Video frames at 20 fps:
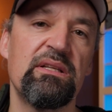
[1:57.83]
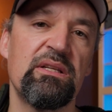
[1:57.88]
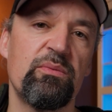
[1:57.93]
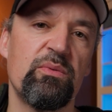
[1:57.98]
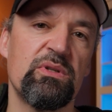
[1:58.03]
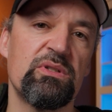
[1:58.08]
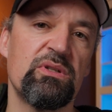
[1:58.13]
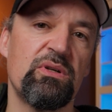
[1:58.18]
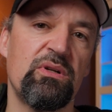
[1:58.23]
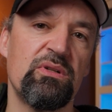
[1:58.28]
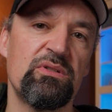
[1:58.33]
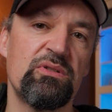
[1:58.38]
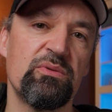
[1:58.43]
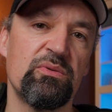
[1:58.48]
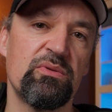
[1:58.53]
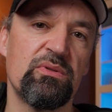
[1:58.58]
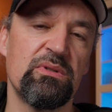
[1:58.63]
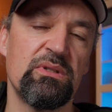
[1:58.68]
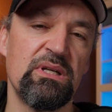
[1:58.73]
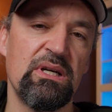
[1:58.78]
it was
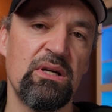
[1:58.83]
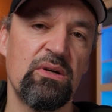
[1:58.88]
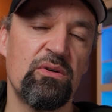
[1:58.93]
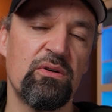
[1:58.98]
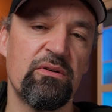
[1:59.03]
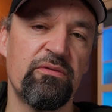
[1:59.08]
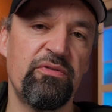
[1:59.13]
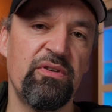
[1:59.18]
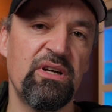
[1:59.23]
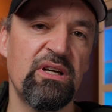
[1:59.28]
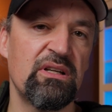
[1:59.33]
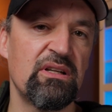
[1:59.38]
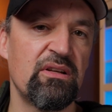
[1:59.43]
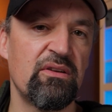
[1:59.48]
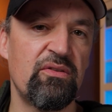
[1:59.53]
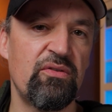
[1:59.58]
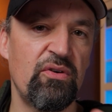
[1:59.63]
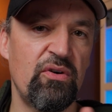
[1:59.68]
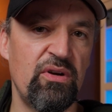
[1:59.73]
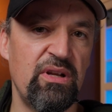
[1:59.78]
also configured in
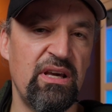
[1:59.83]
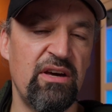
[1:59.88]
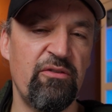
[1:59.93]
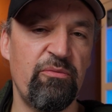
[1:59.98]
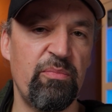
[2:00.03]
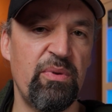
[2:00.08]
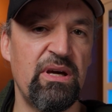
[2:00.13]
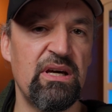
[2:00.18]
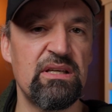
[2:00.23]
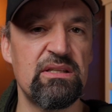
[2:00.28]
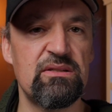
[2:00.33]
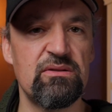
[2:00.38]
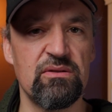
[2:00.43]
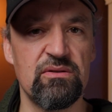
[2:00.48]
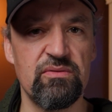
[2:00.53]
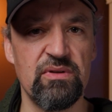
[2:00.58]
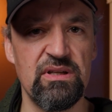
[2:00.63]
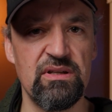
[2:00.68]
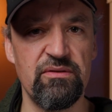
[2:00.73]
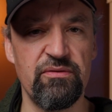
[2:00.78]
30 FPS or
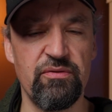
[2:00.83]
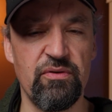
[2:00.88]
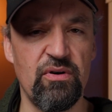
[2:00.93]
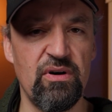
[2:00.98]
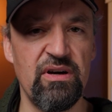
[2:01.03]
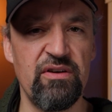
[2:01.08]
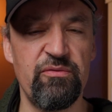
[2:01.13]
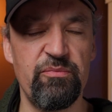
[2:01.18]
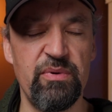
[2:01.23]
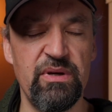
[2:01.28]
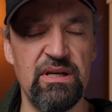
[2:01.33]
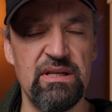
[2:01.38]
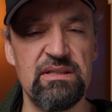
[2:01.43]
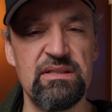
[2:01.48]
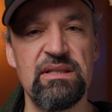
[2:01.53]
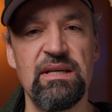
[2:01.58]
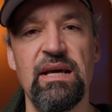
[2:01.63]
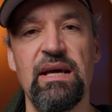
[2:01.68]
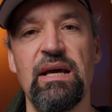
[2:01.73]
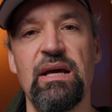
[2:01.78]
24
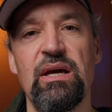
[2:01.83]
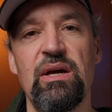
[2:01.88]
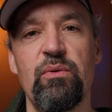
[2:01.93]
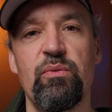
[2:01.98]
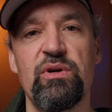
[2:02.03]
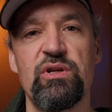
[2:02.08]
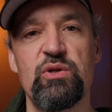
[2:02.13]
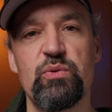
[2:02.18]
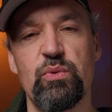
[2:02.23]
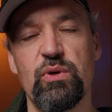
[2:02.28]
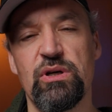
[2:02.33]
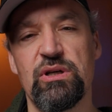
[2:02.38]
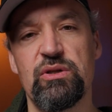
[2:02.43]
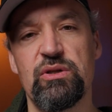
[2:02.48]
FPS, which were